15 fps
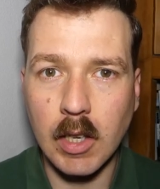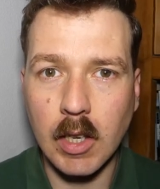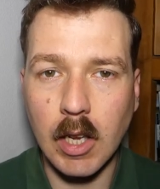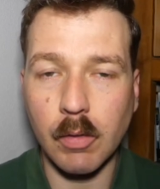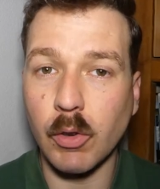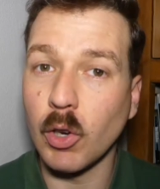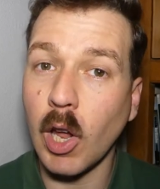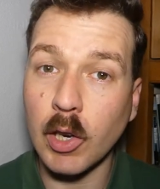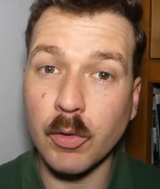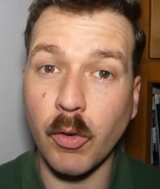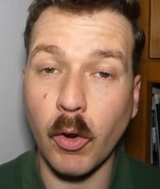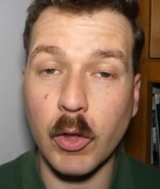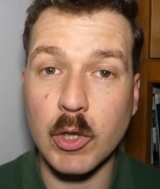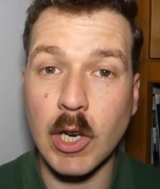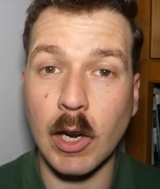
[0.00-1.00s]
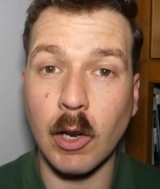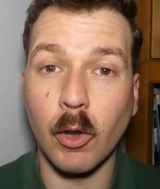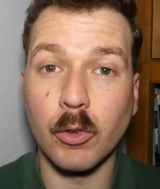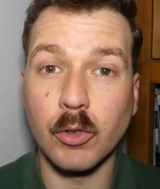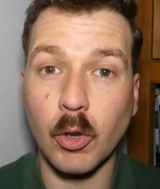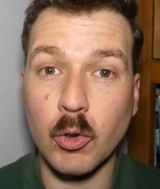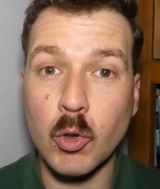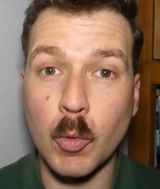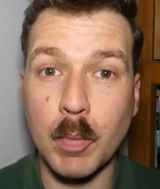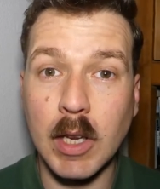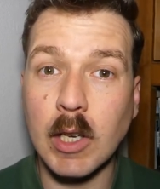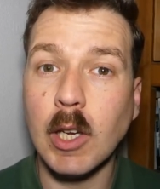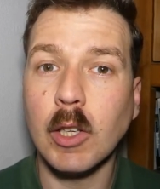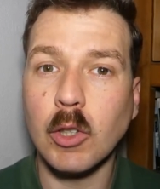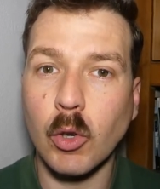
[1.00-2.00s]
If you'd like to follow the channel on social
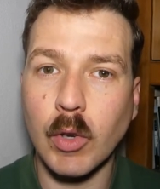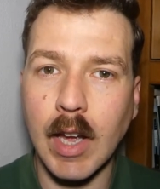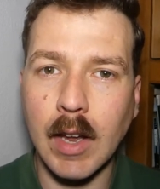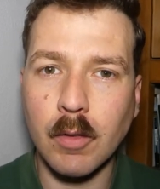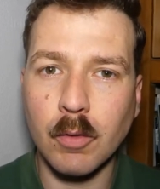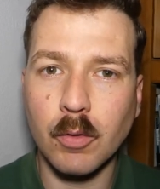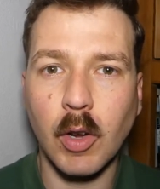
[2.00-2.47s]
media, you can.